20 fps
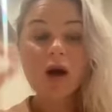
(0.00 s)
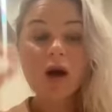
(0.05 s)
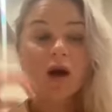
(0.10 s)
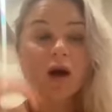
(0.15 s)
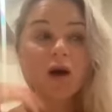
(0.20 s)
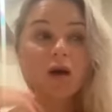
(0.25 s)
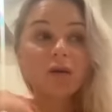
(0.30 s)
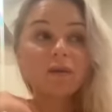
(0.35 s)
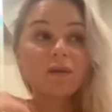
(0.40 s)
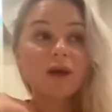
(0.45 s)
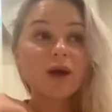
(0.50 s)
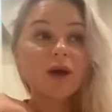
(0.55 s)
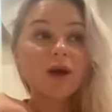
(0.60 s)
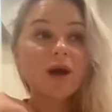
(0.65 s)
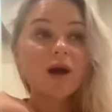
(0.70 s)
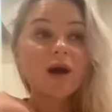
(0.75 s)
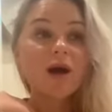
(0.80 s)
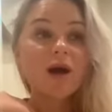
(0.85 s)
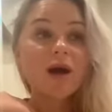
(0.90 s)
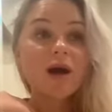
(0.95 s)

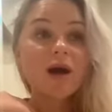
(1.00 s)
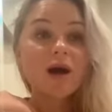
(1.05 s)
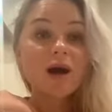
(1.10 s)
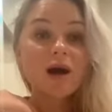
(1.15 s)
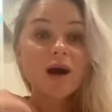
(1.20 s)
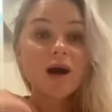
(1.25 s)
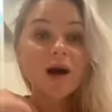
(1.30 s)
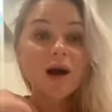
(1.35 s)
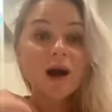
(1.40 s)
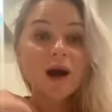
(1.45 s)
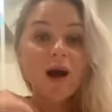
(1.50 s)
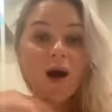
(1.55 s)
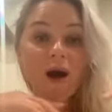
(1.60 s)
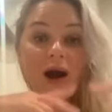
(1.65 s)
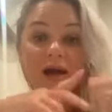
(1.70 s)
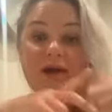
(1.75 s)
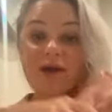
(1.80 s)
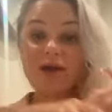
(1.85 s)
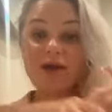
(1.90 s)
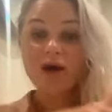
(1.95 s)

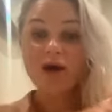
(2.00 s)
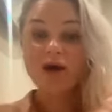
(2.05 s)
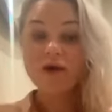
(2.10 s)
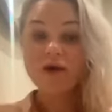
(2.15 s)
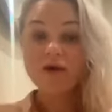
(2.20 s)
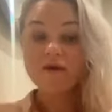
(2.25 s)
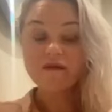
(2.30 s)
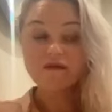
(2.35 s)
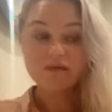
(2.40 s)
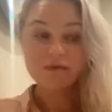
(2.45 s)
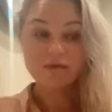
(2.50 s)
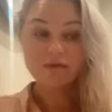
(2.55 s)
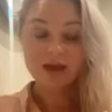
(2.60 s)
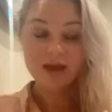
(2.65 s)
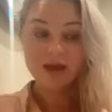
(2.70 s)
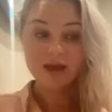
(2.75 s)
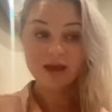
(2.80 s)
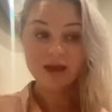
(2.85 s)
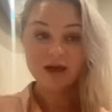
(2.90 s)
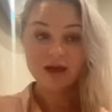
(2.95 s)
I know for
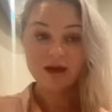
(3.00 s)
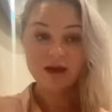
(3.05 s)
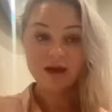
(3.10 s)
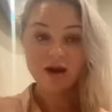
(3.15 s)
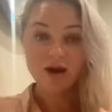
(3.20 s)
me,